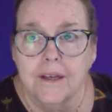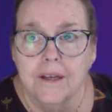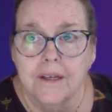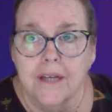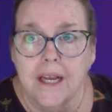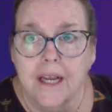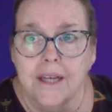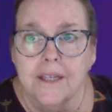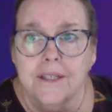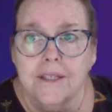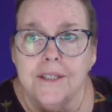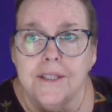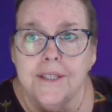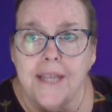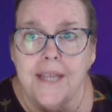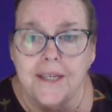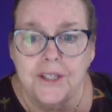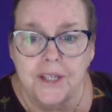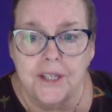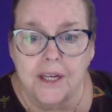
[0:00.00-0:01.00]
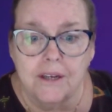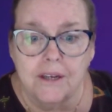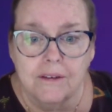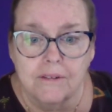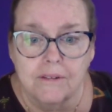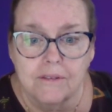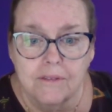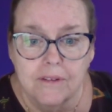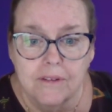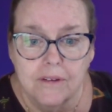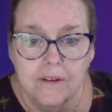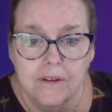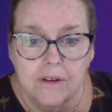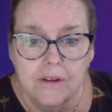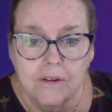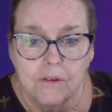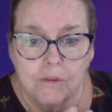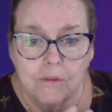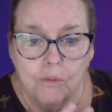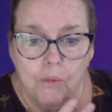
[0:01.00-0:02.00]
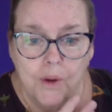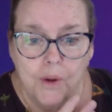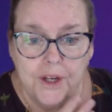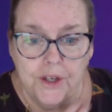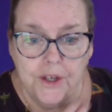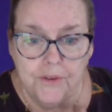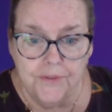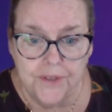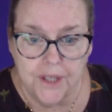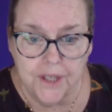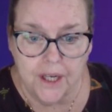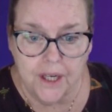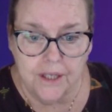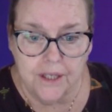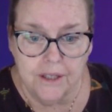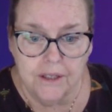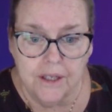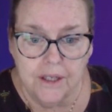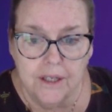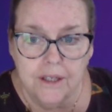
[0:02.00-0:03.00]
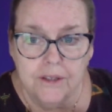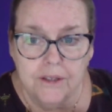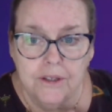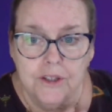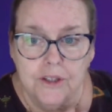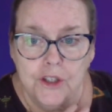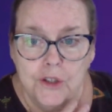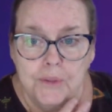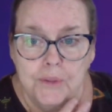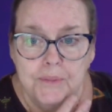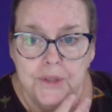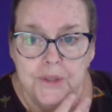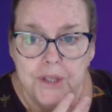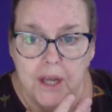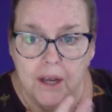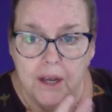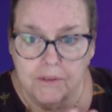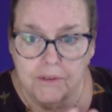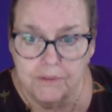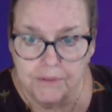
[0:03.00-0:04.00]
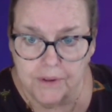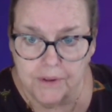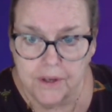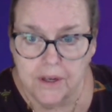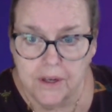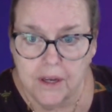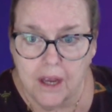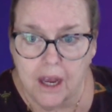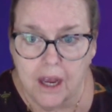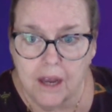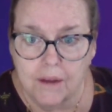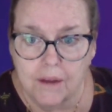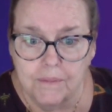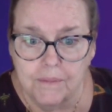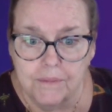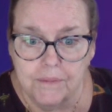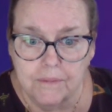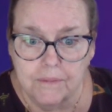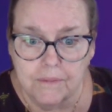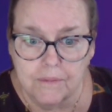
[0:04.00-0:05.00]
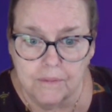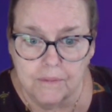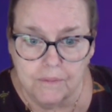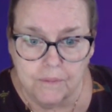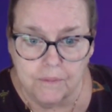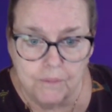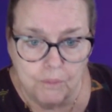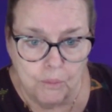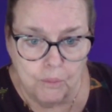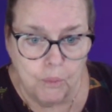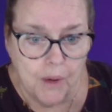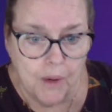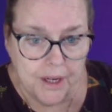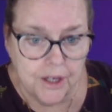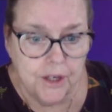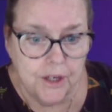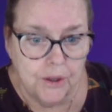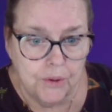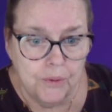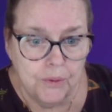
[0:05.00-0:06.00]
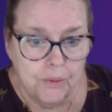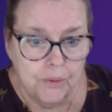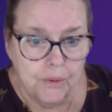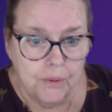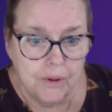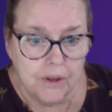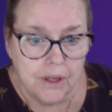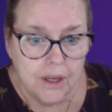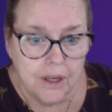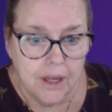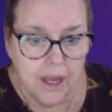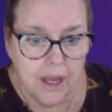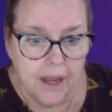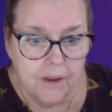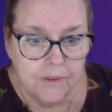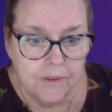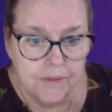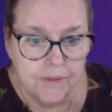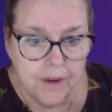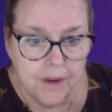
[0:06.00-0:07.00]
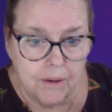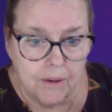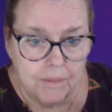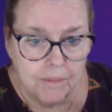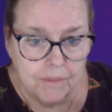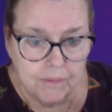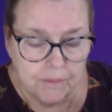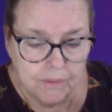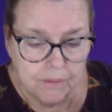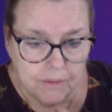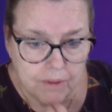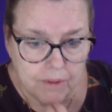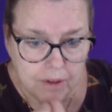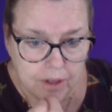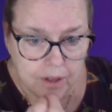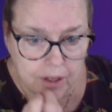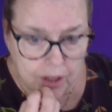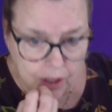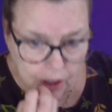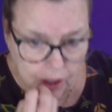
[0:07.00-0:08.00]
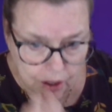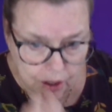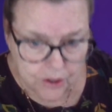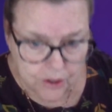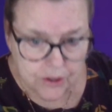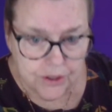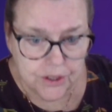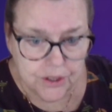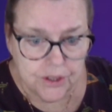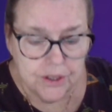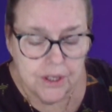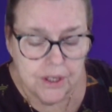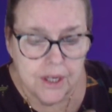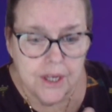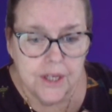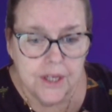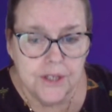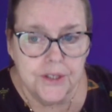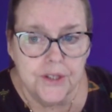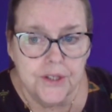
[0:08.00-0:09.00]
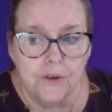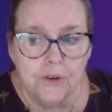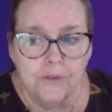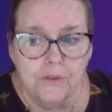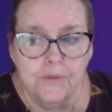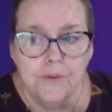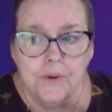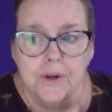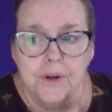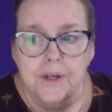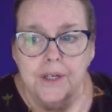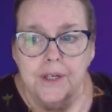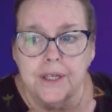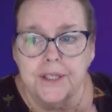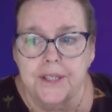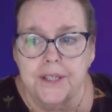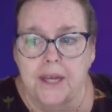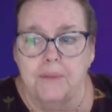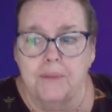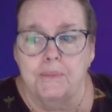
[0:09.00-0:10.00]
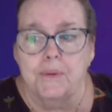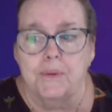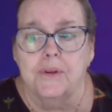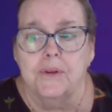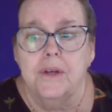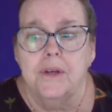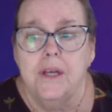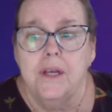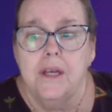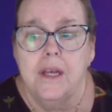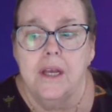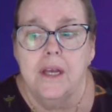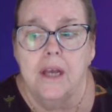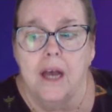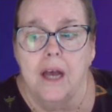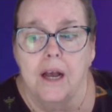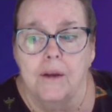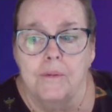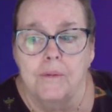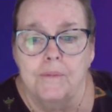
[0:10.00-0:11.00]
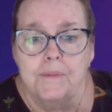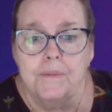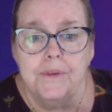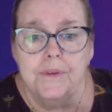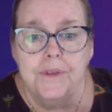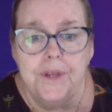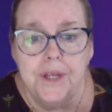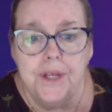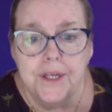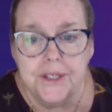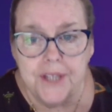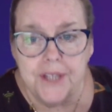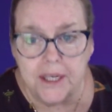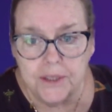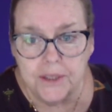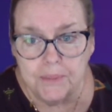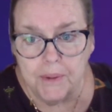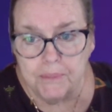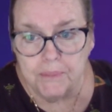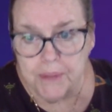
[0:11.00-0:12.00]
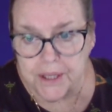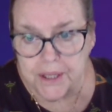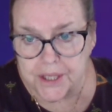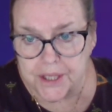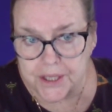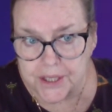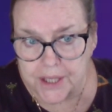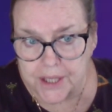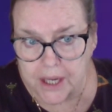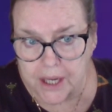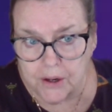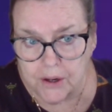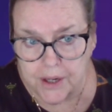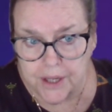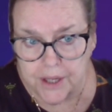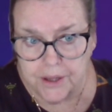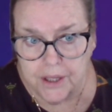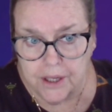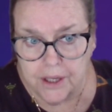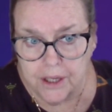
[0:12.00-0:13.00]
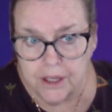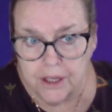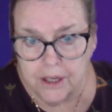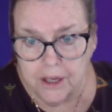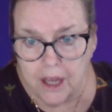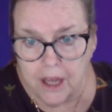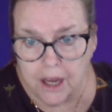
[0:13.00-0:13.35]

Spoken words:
assessing what you've done in terms of what you have learned. So for an example, the assessment pieces that are in the